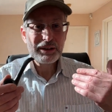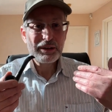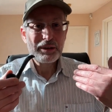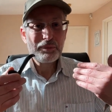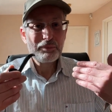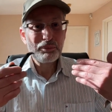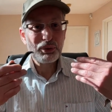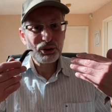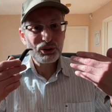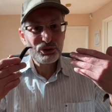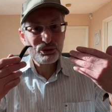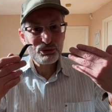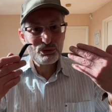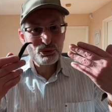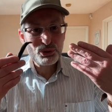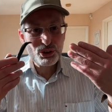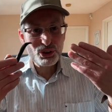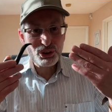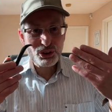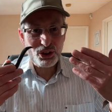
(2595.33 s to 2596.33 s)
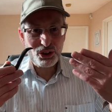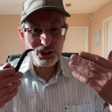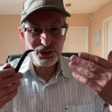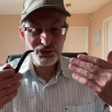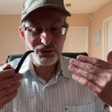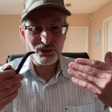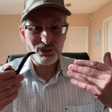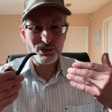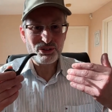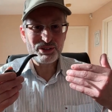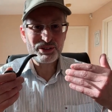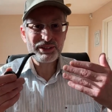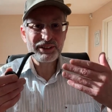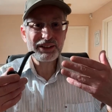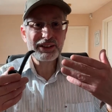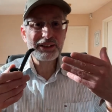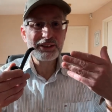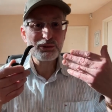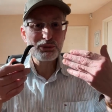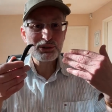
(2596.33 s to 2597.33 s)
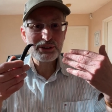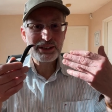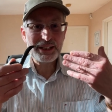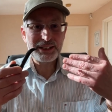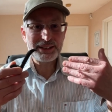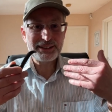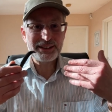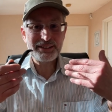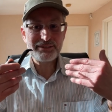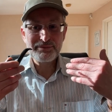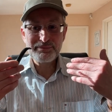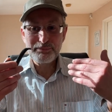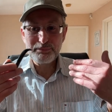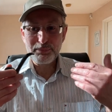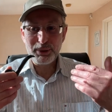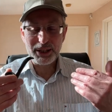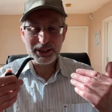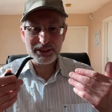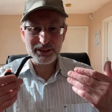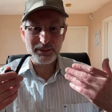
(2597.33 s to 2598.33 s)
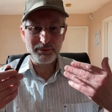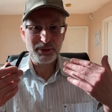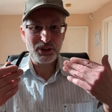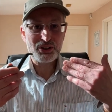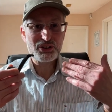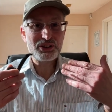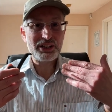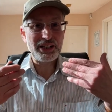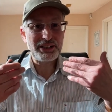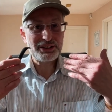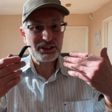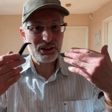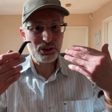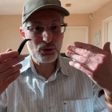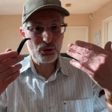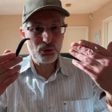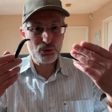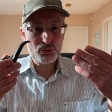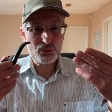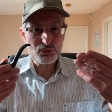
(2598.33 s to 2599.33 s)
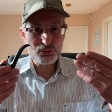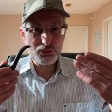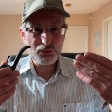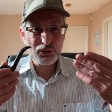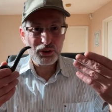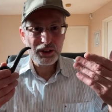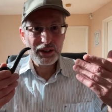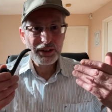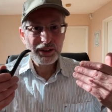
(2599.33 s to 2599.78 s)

but through your nostrils you'll taste it even better, because it has to go through